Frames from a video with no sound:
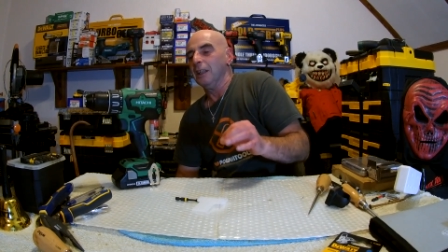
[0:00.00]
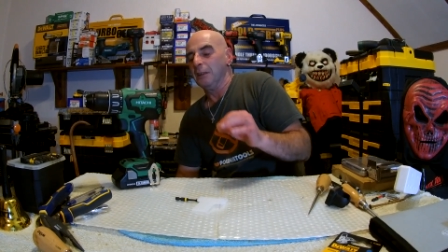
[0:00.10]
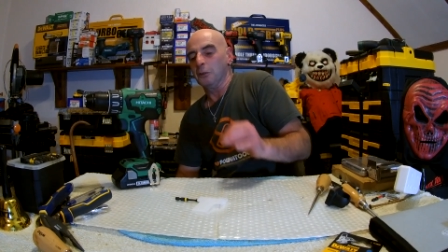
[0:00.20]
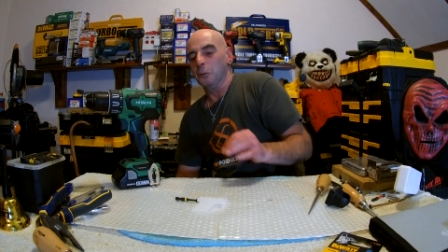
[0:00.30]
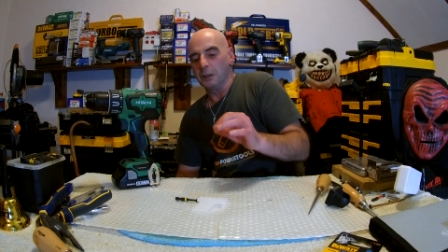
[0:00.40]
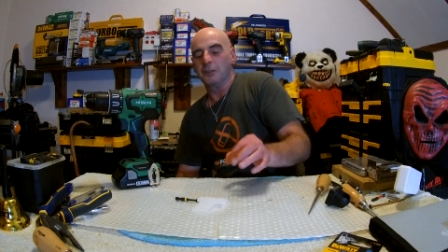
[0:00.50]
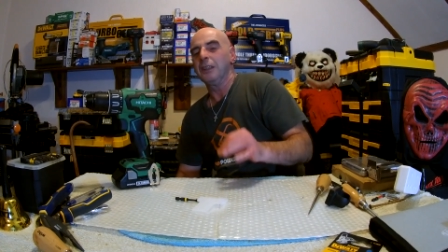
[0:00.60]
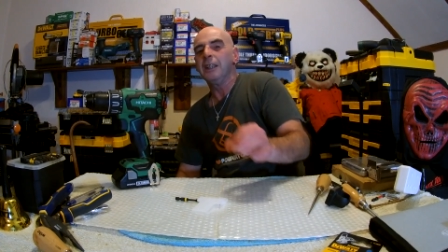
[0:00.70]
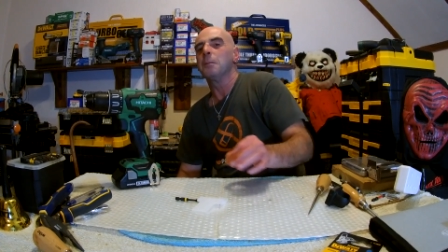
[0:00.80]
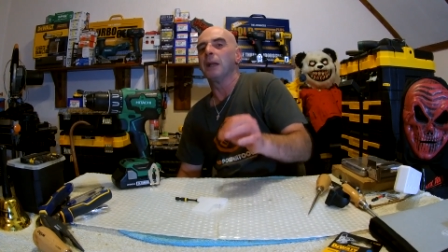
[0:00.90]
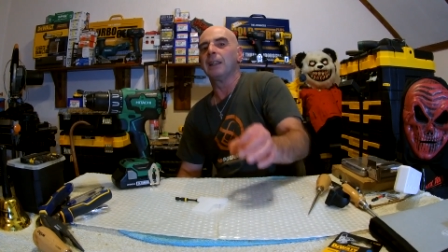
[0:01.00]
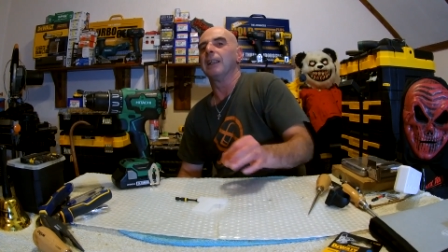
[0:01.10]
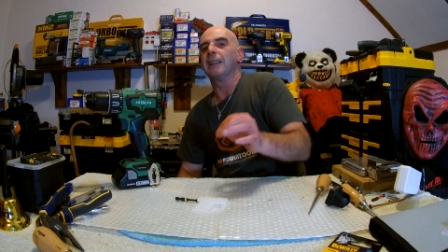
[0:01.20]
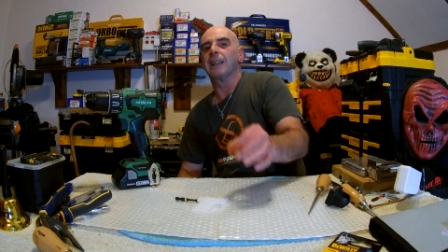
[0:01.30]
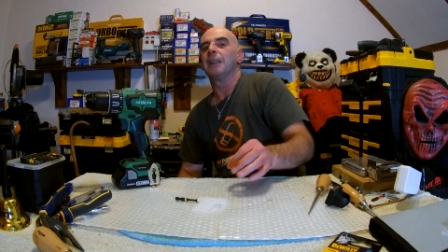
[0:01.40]
They just want to seat them in
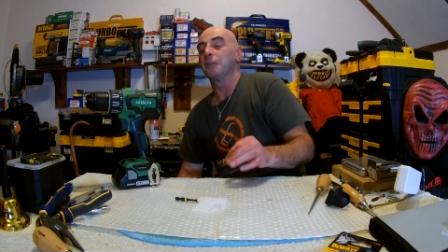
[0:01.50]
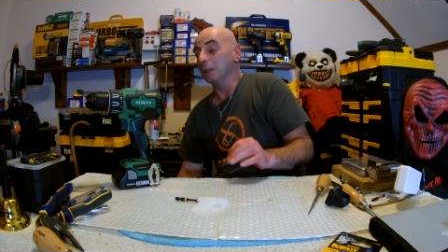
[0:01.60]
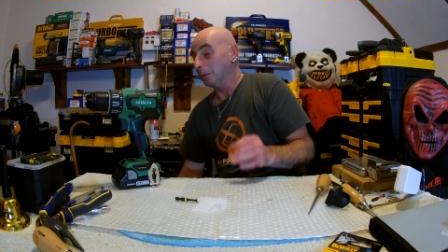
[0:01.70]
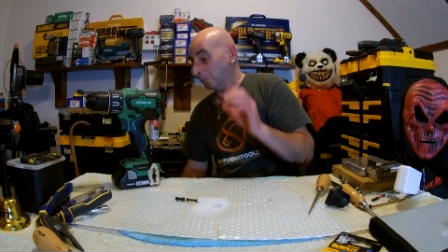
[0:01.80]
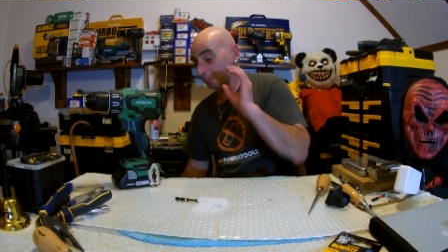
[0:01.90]
there nicely.